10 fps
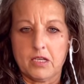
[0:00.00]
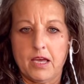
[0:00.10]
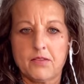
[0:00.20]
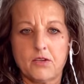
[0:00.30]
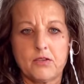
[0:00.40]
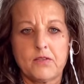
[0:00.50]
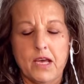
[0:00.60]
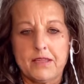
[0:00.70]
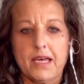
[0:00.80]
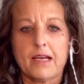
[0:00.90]

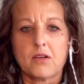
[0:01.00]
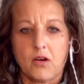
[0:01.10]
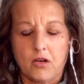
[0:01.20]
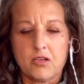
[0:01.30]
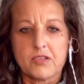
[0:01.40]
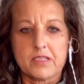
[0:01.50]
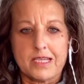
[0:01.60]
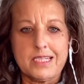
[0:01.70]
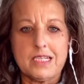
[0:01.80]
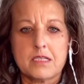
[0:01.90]
and that causes a
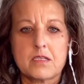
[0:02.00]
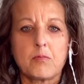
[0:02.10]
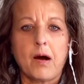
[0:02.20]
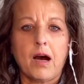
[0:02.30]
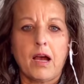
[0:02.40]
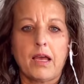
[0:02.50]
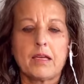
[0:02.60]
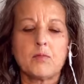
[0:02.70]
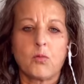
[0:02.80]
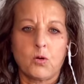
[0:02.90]
need to buy
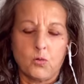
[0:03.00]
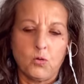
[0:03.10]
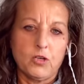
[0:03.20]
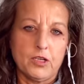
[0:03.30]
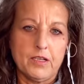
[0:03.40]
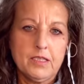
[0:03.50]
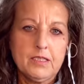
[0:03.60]
more wood,